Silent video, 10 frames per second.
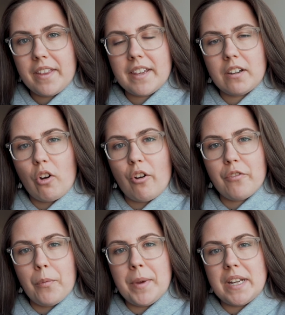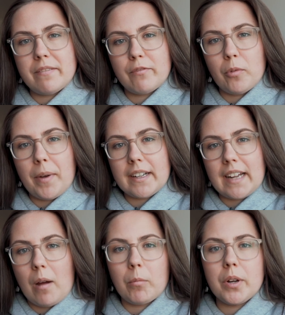think of medium format
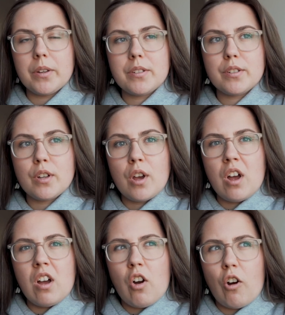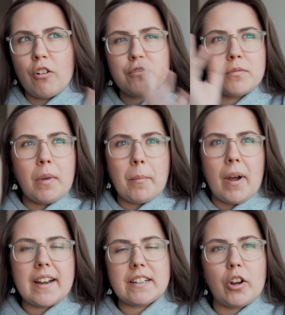cameras, often my
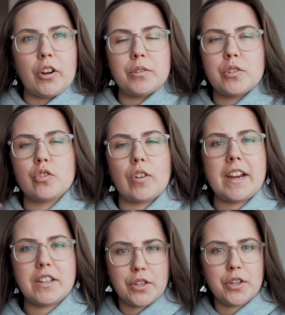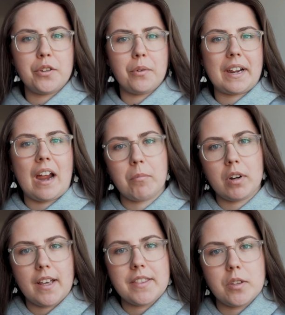mind goes straight to a camera
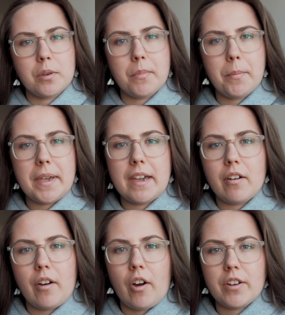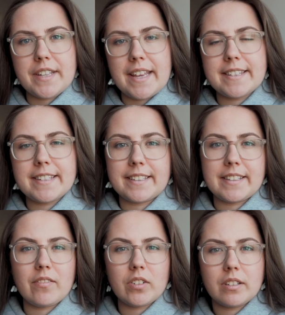like the Mamiya
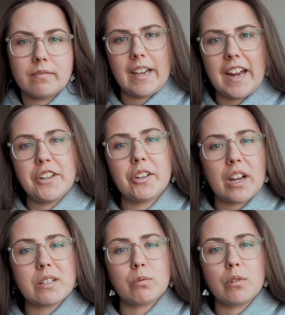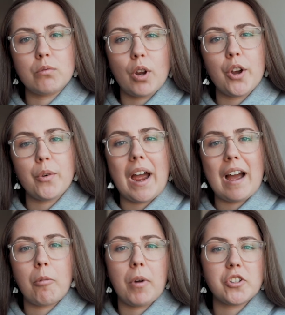RZ67. And you guys will know
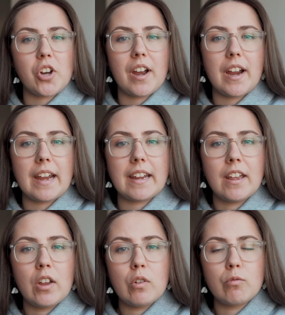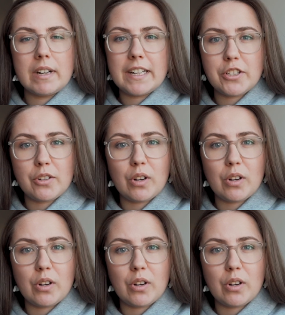how much I really do